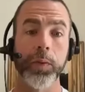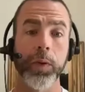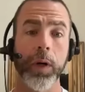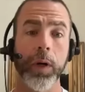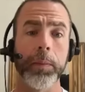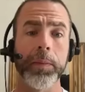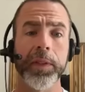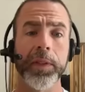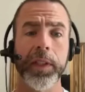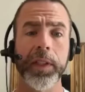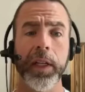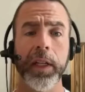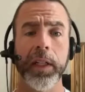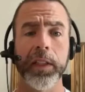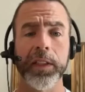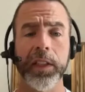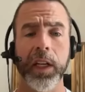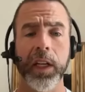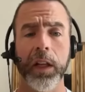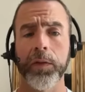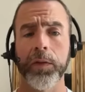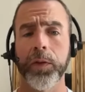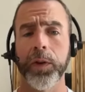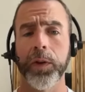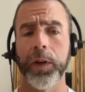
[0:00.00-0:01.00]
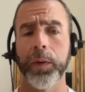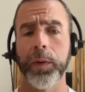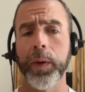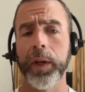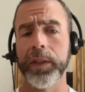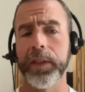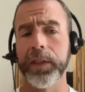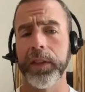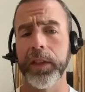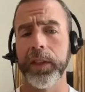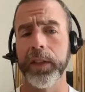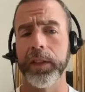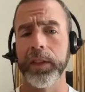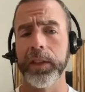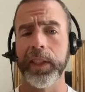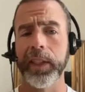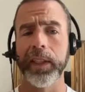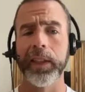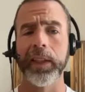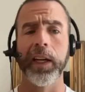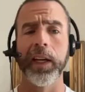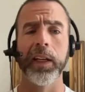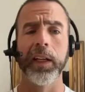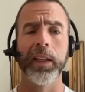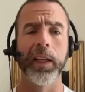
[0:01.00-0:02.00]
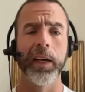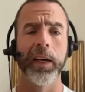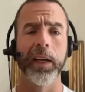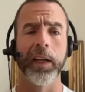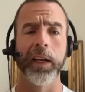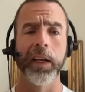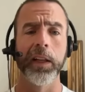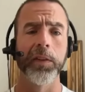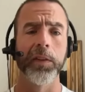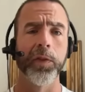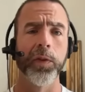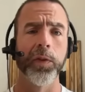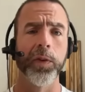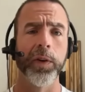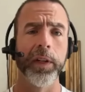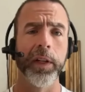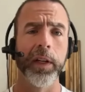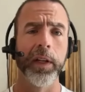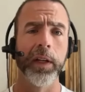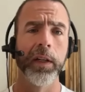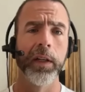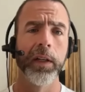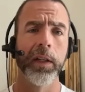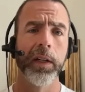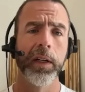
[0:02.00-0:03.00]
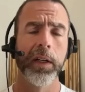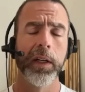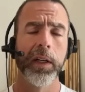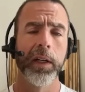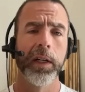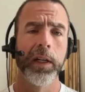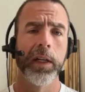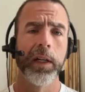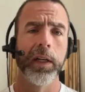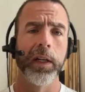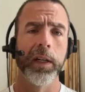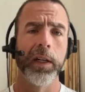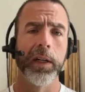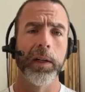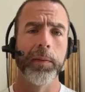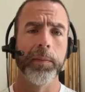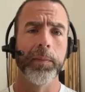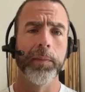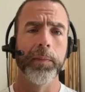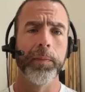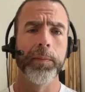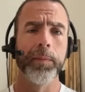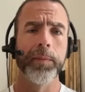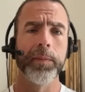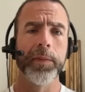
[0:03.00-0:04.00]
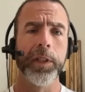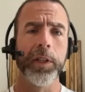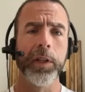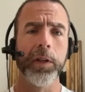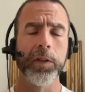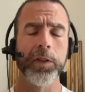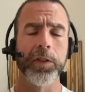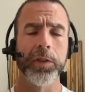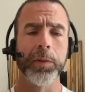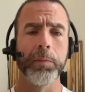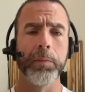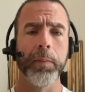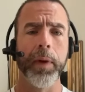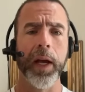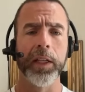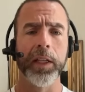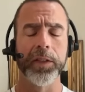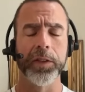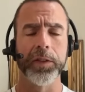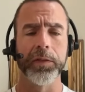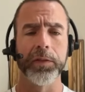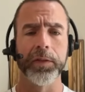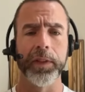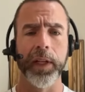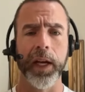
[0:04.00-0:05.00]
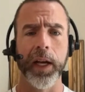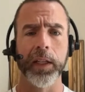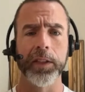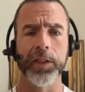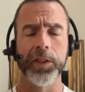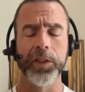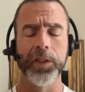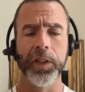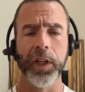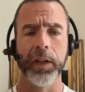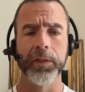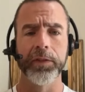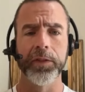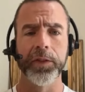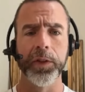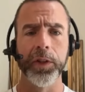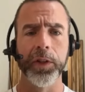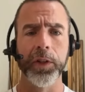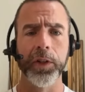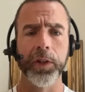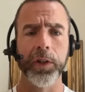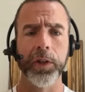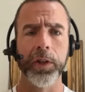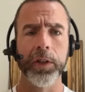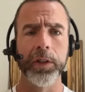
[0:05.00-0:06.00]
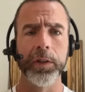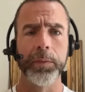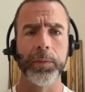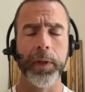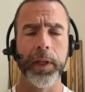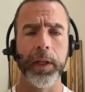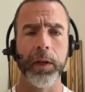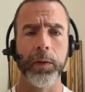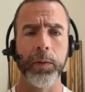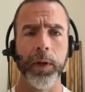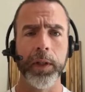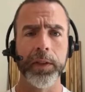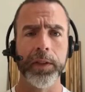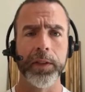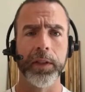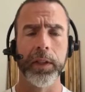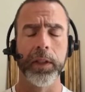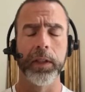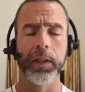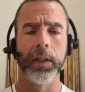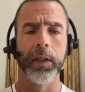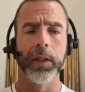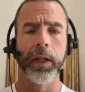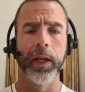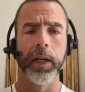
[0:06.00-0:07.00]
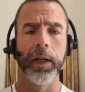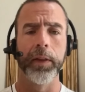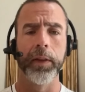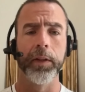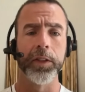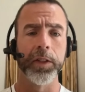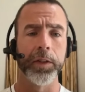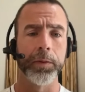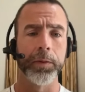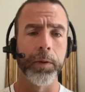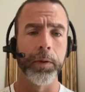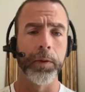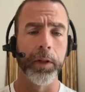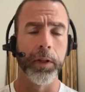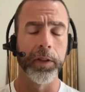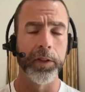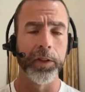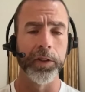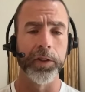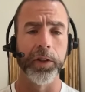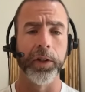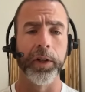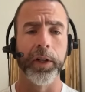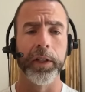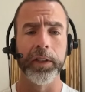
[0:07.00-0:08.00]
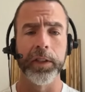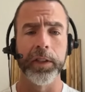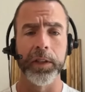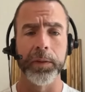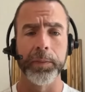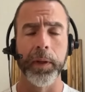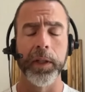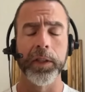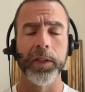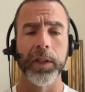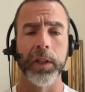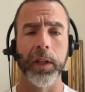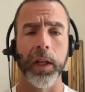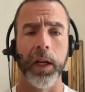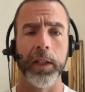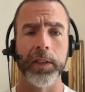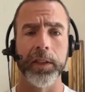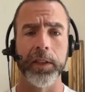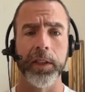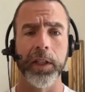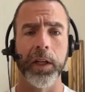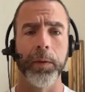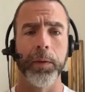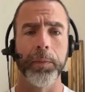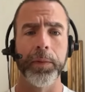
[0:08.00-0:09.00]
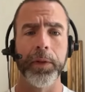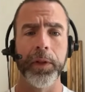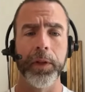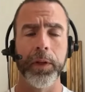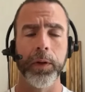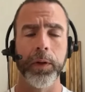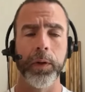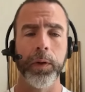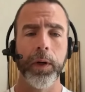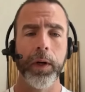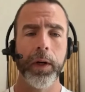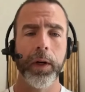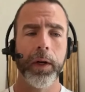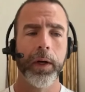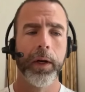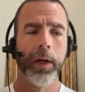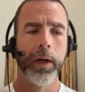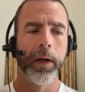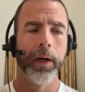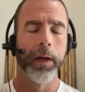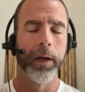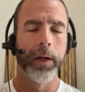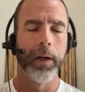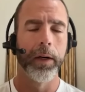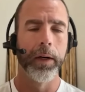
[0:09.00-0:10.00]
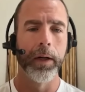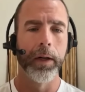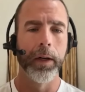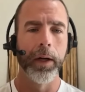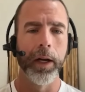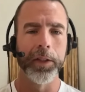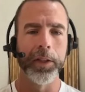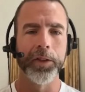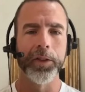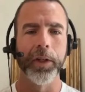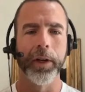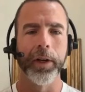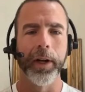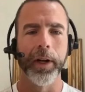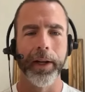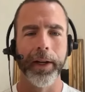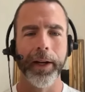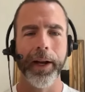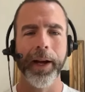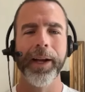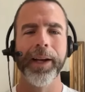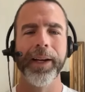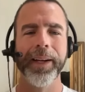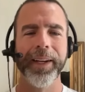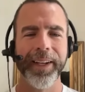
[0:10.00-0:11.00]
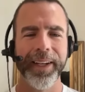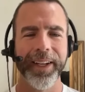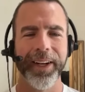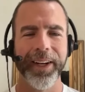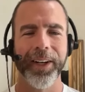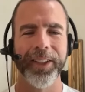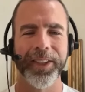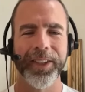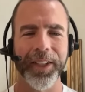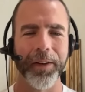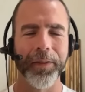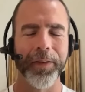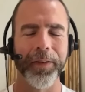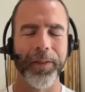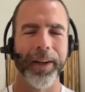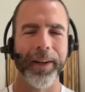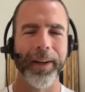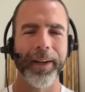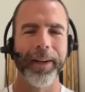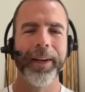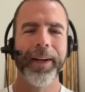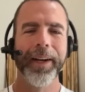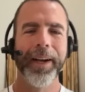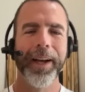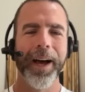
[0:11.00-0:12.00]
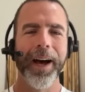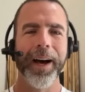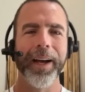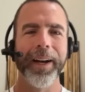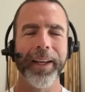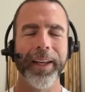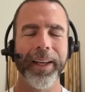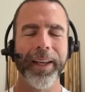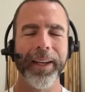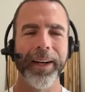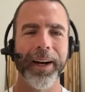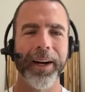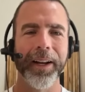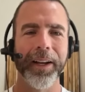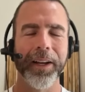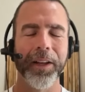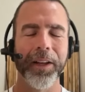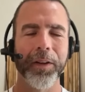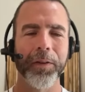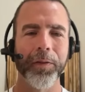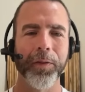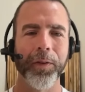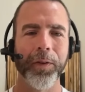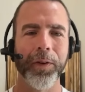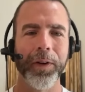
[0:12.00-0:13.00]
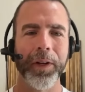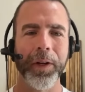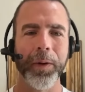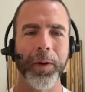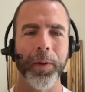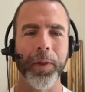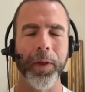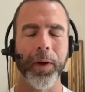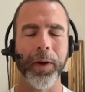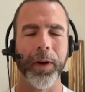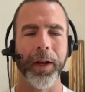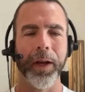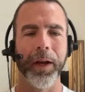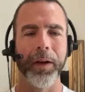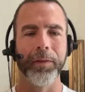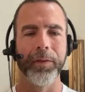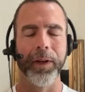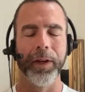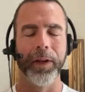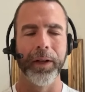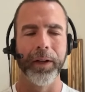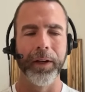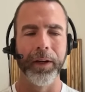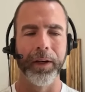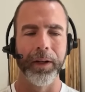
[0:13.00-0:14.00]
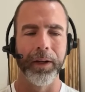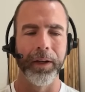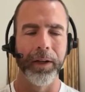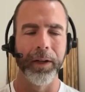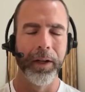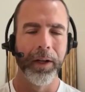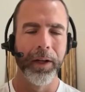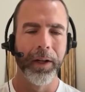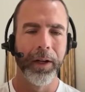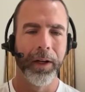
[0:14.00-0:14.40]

one I'm seeing is California residents get the hell out of California. Some massive taxes you have to incur as being a resident. And there's attorneys that specialize in helping you extradite yourself, how to get out of California without having a